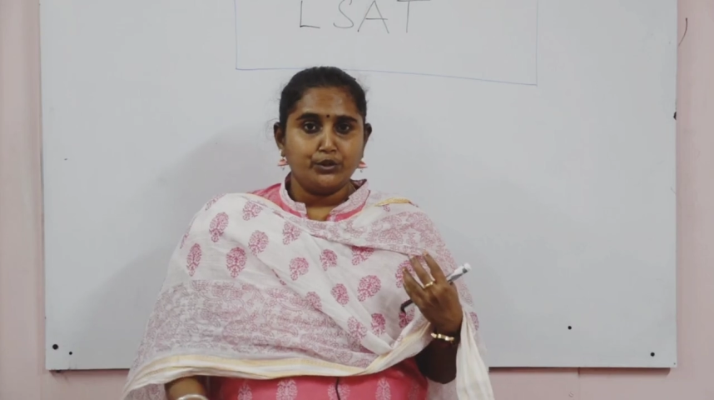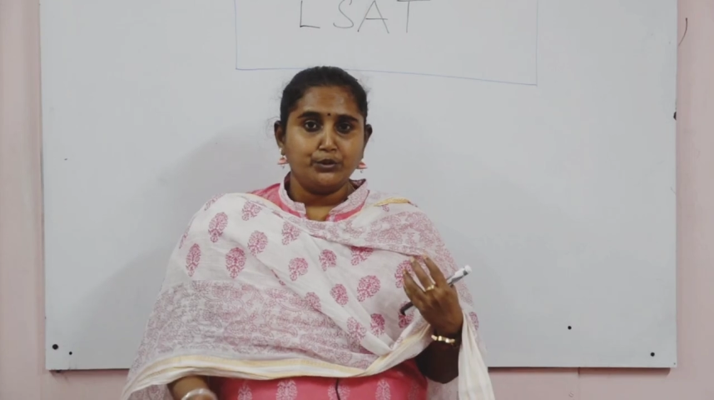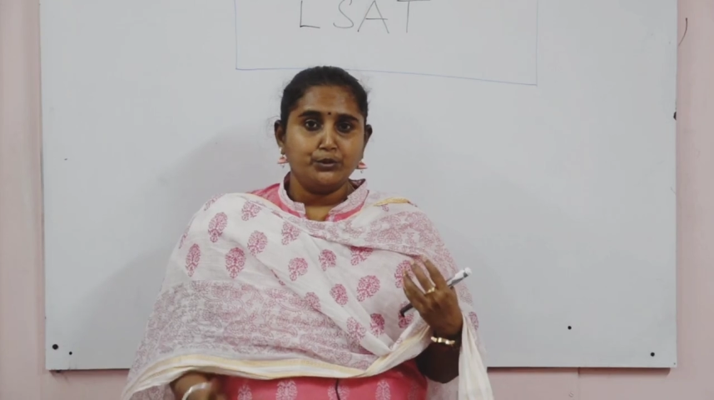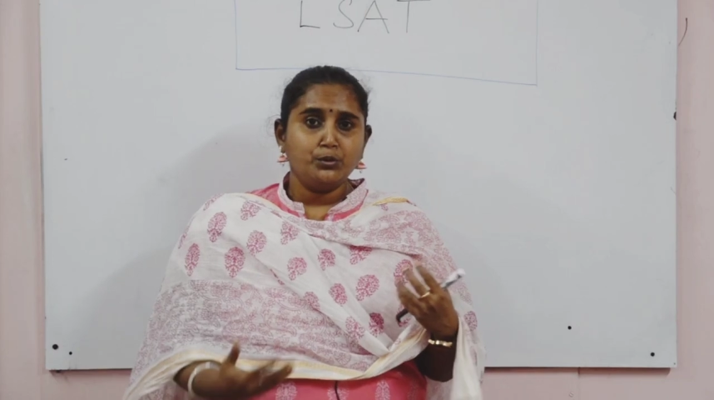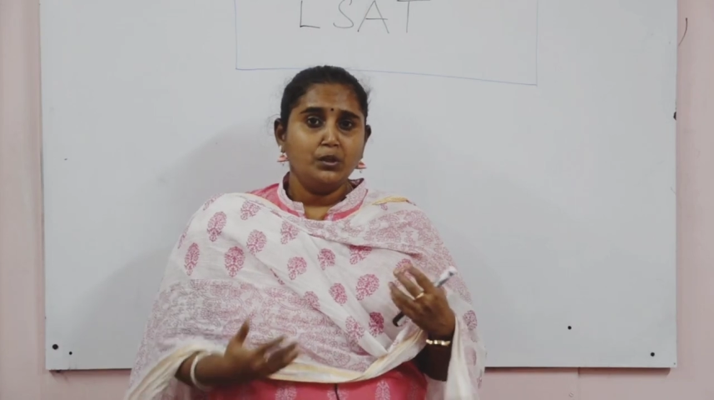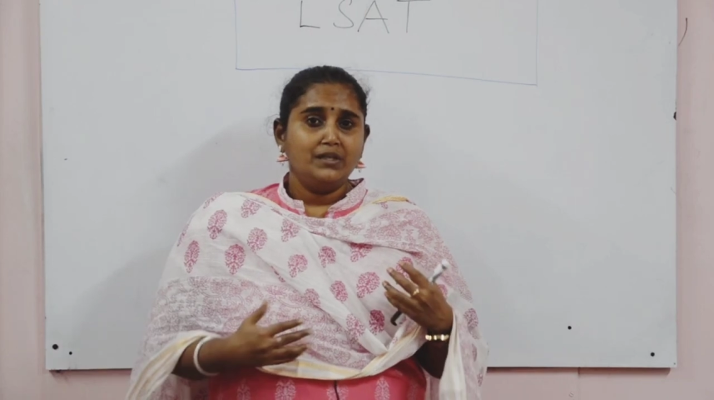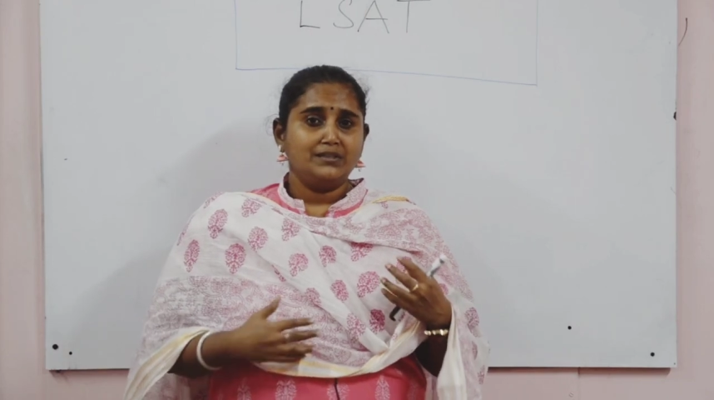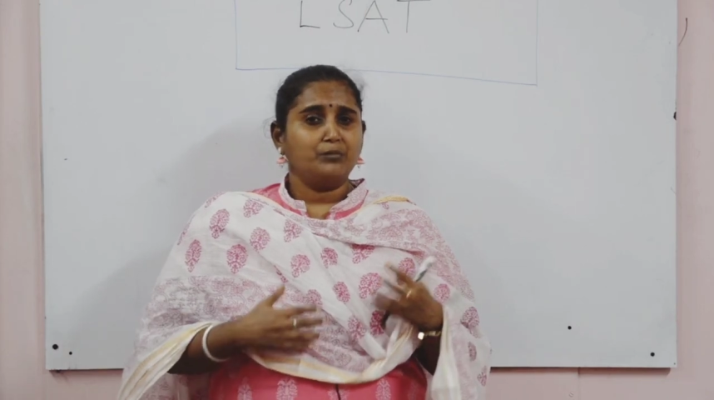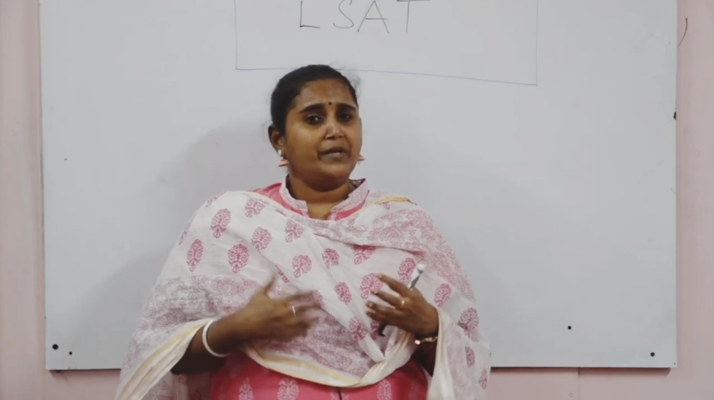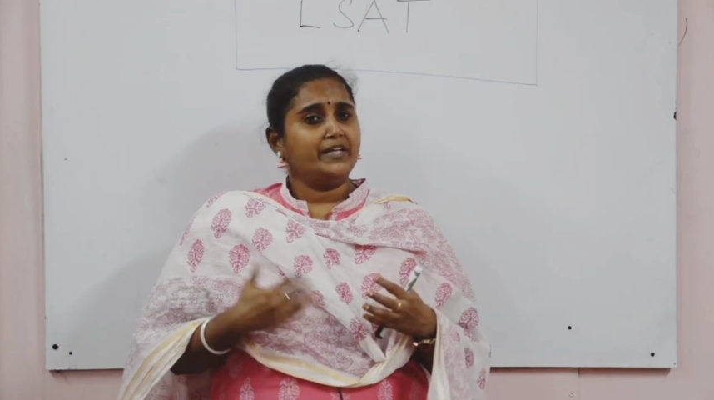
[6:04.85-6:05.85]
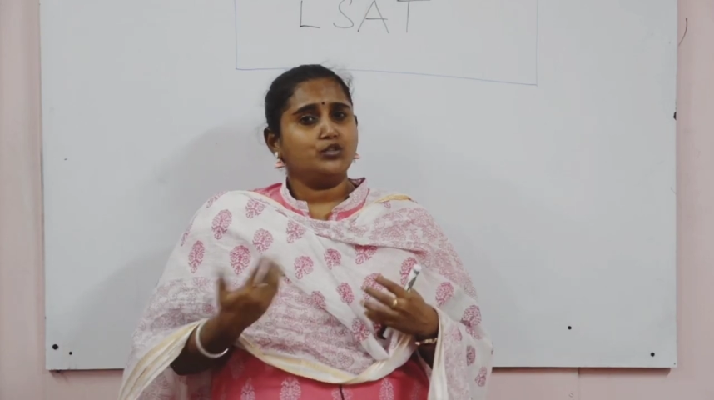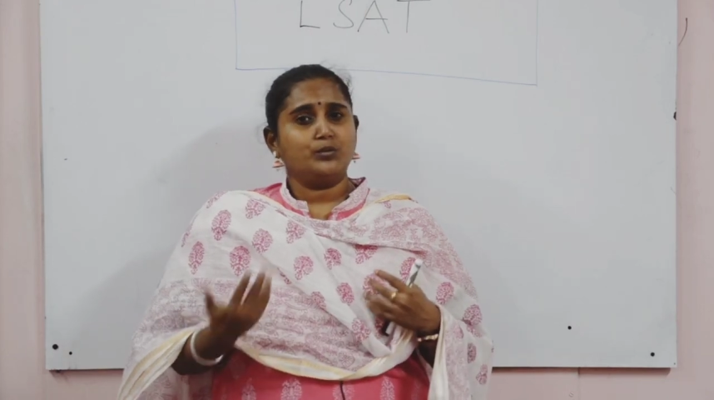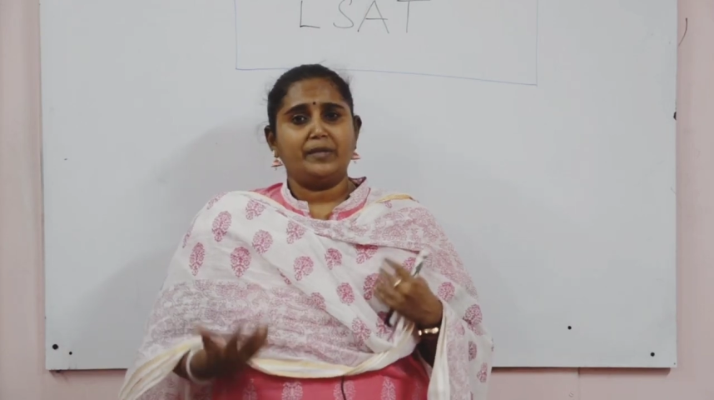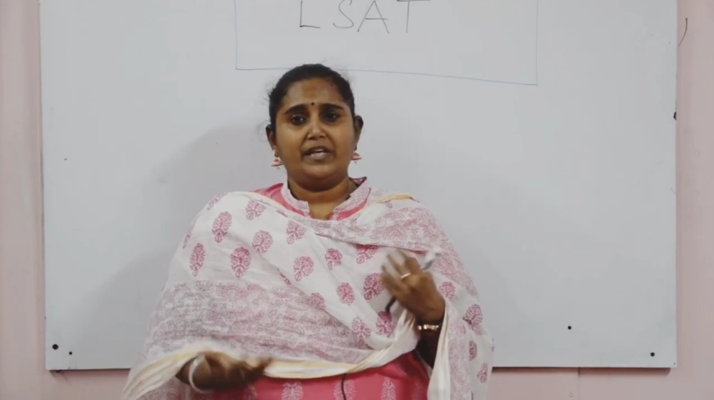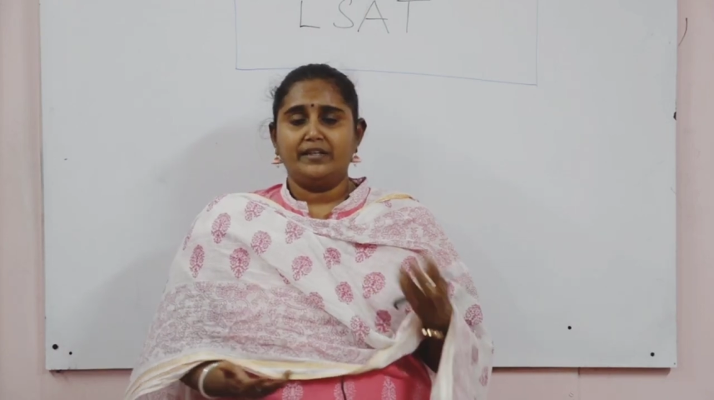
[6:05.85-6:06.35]
to you. Some data
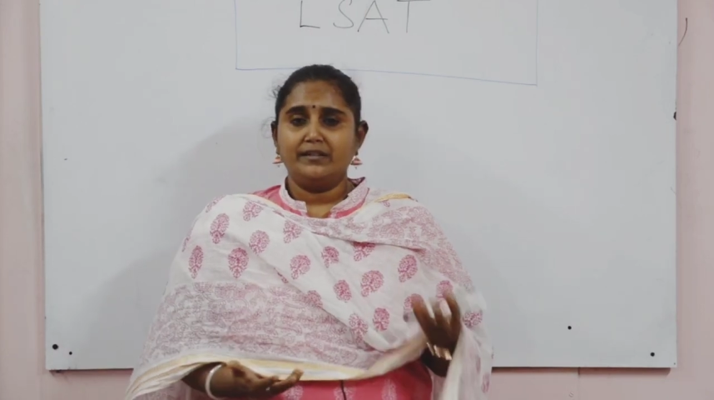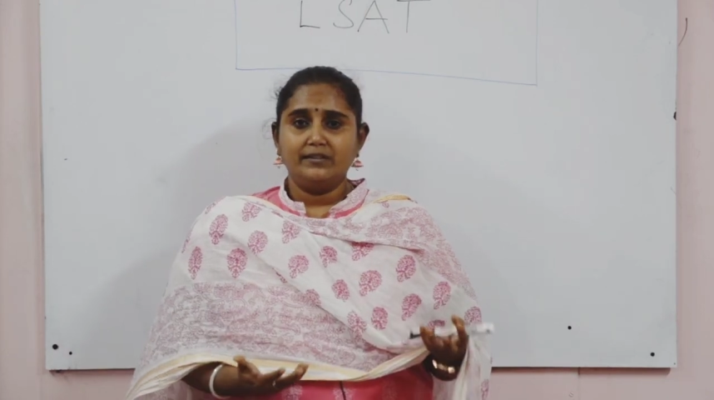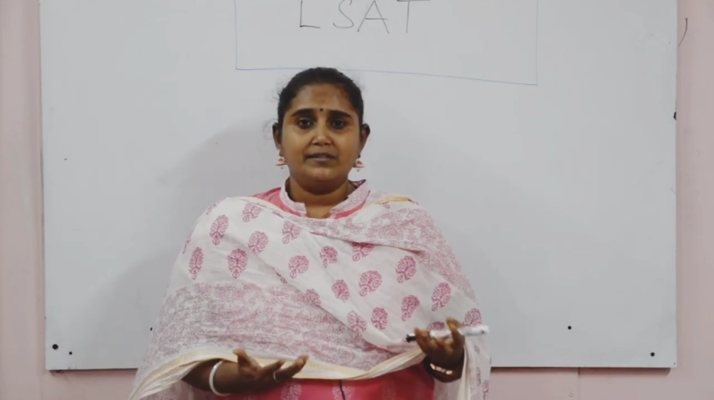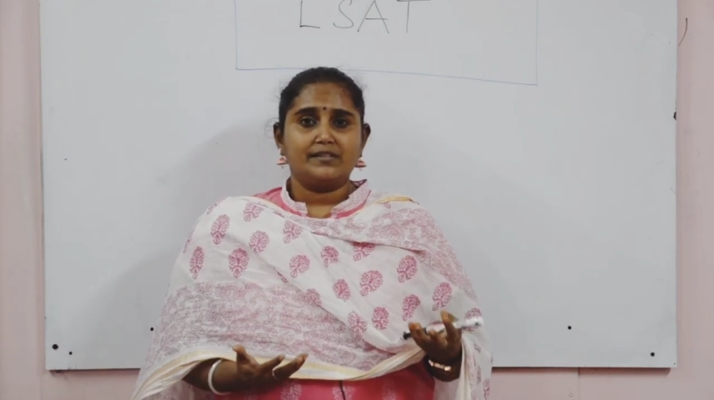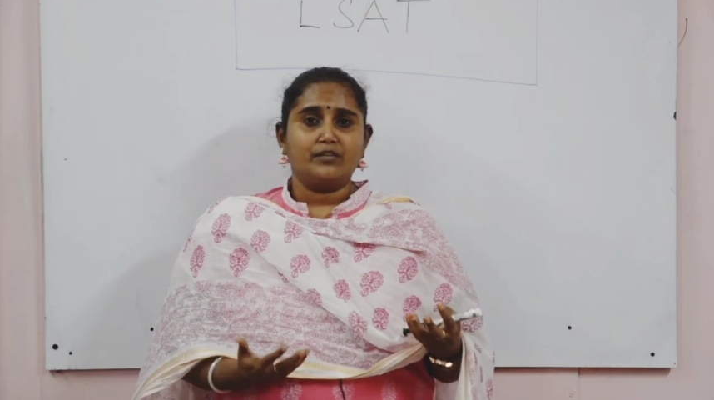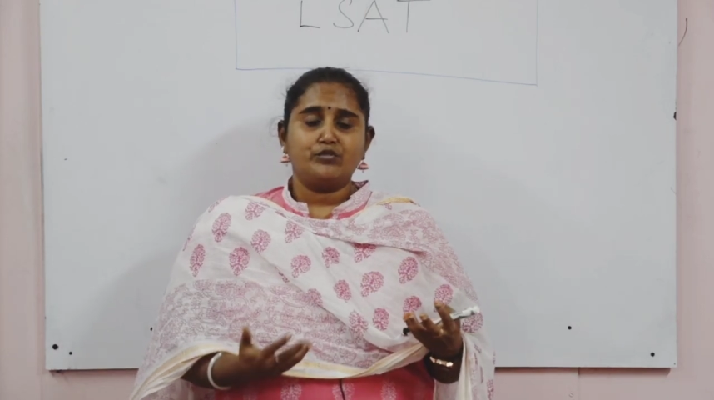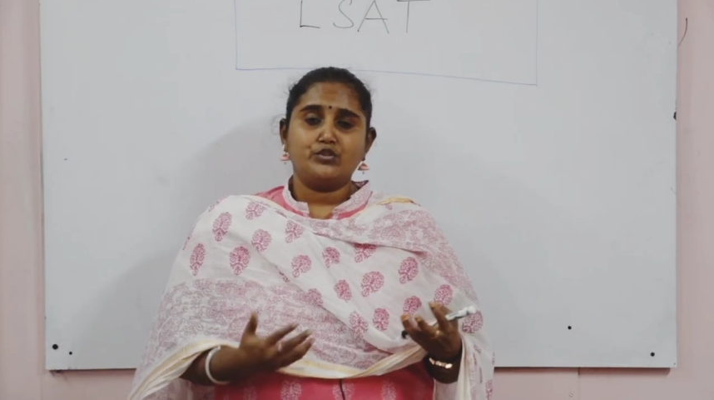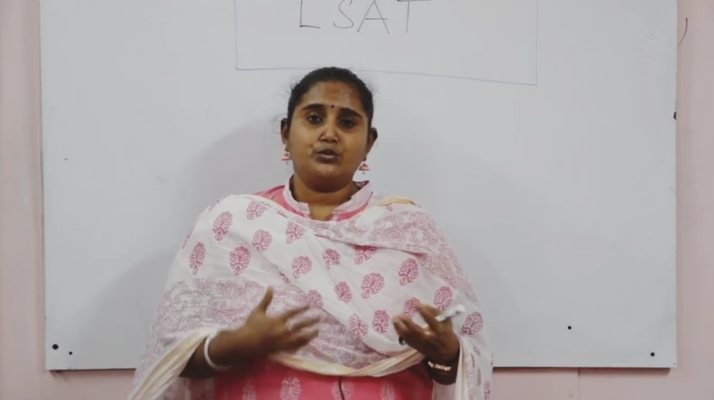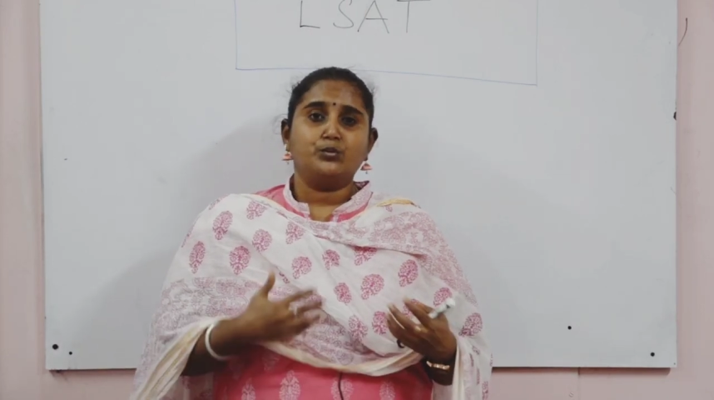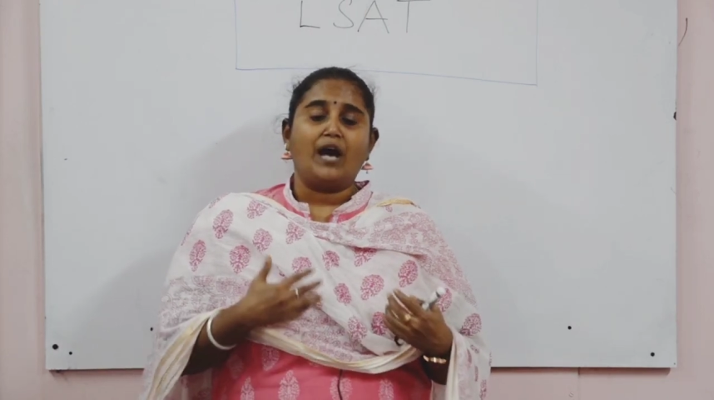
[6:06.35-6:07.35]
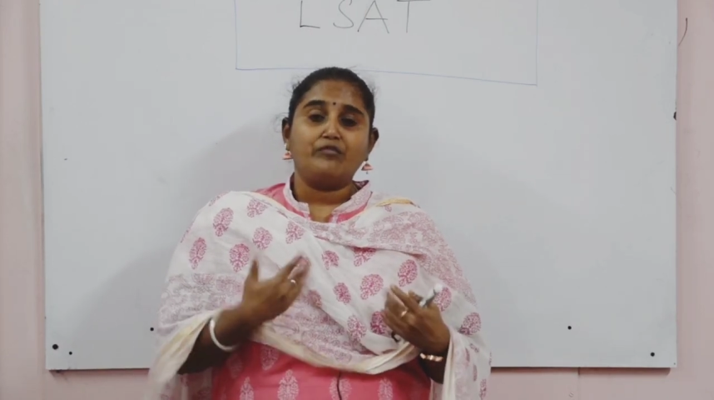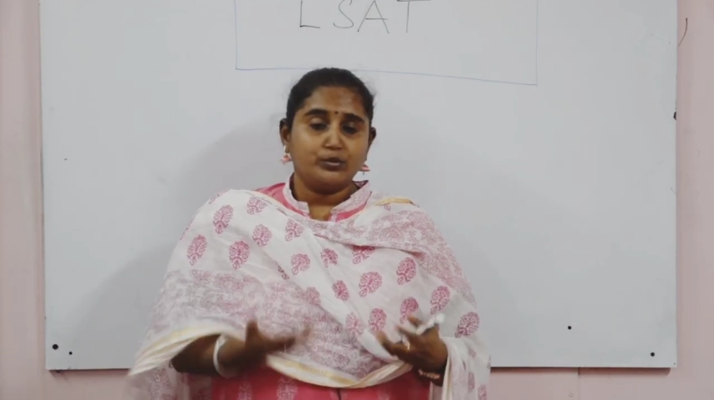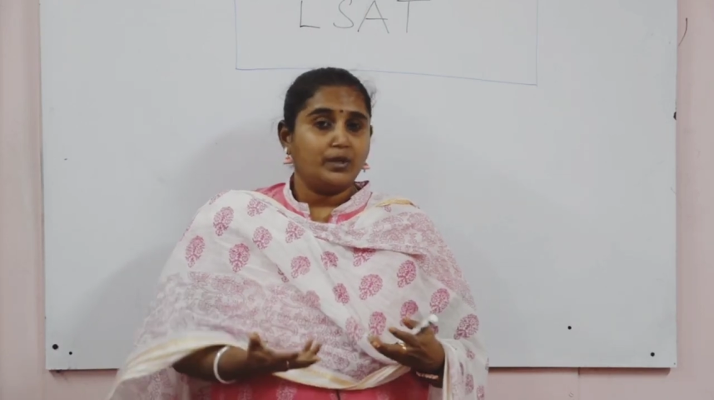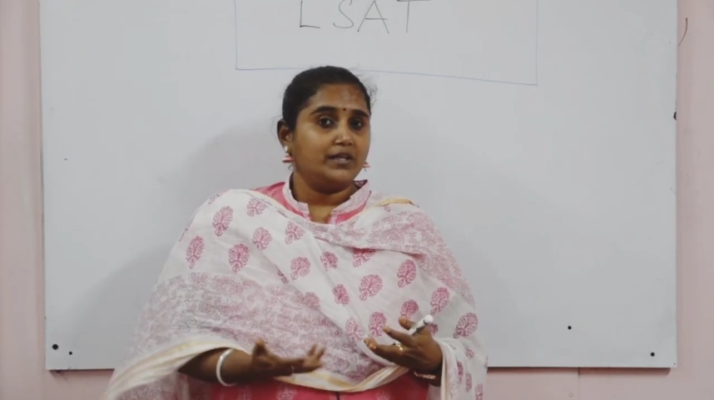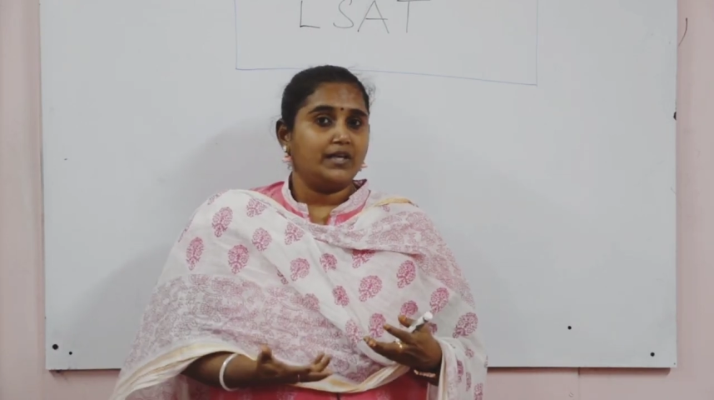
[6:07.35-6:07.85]
will be hidden inside which you have to
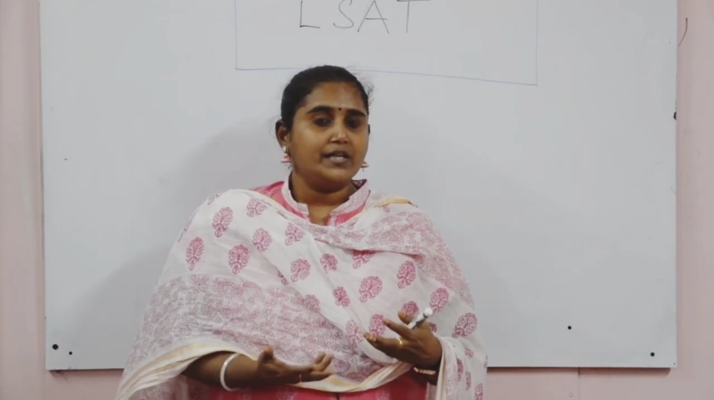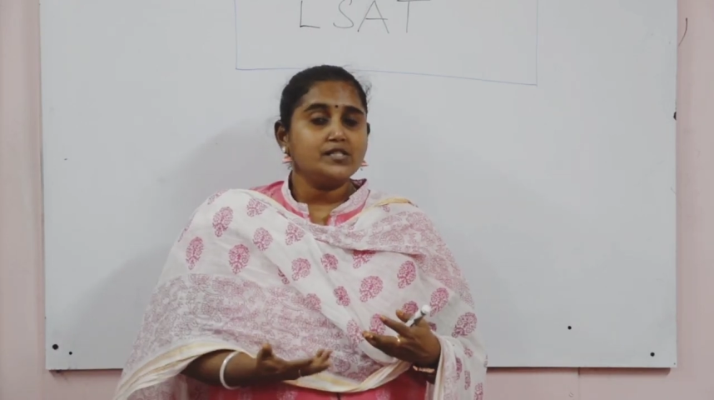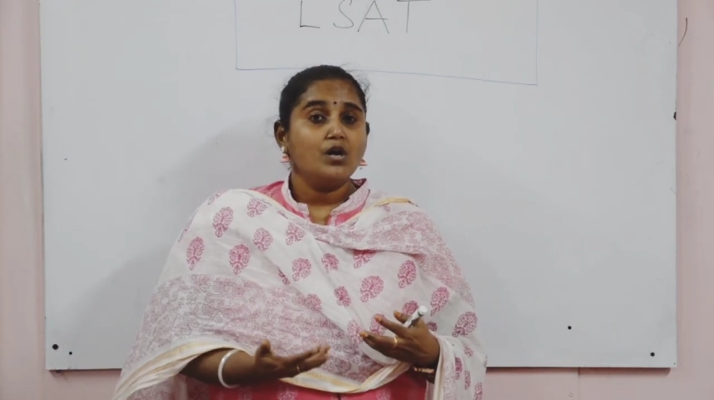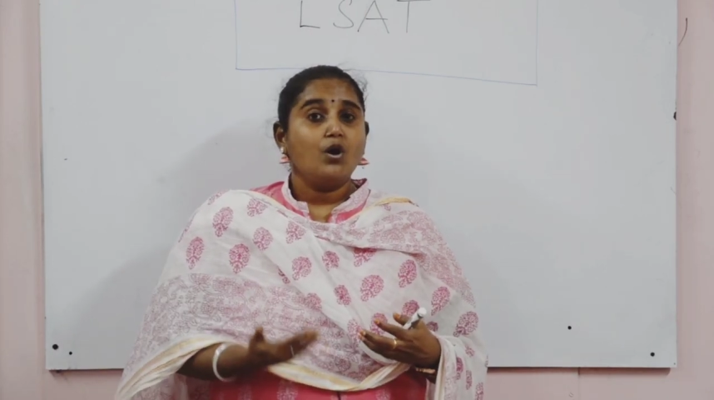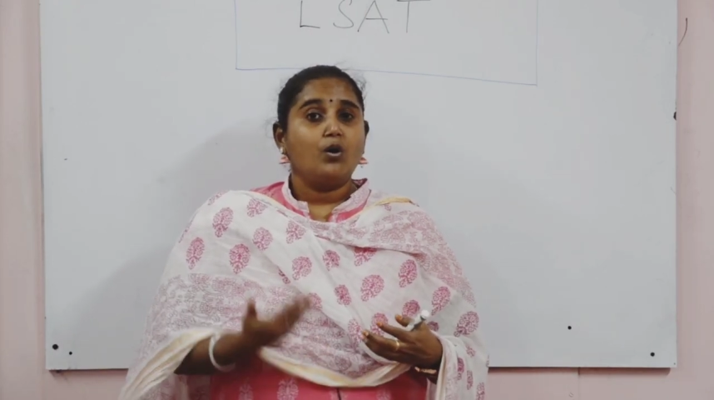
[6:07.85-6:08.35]
analyze.